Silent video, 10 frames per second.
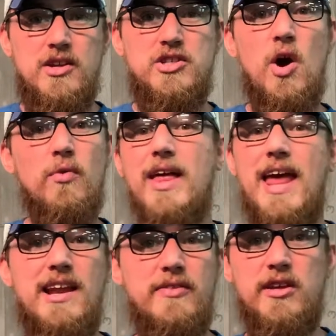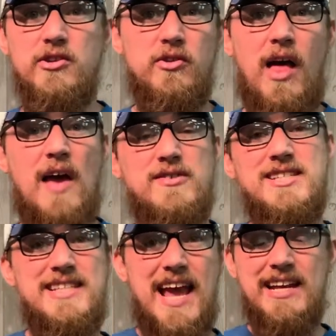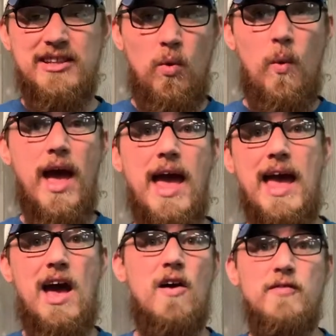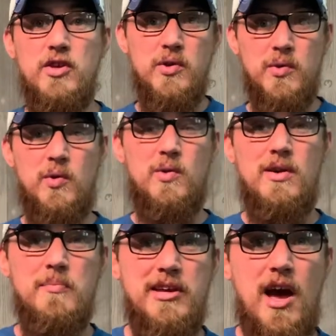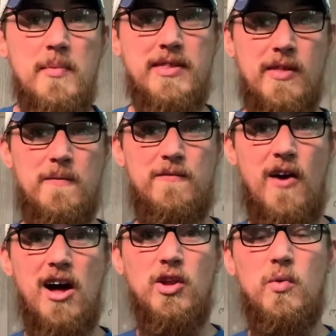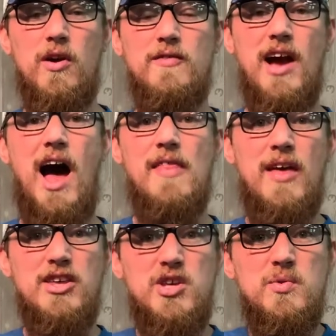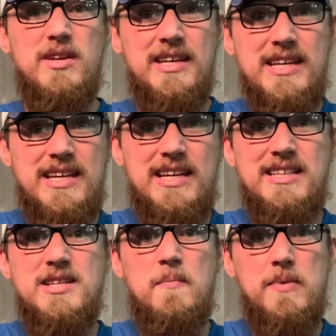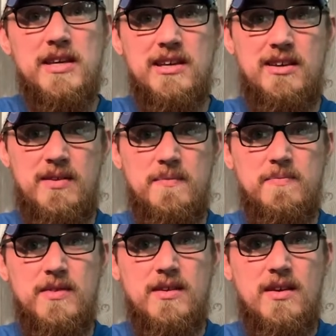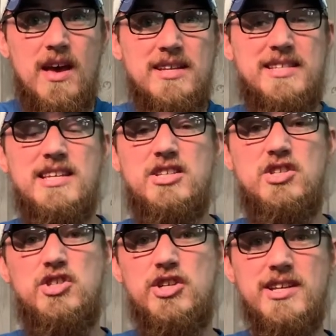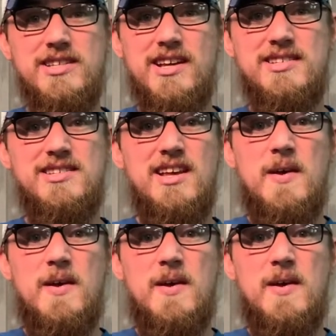Don't let anything in your life stand in the way of you becoming the follower of God that you need to be. See, Jesus,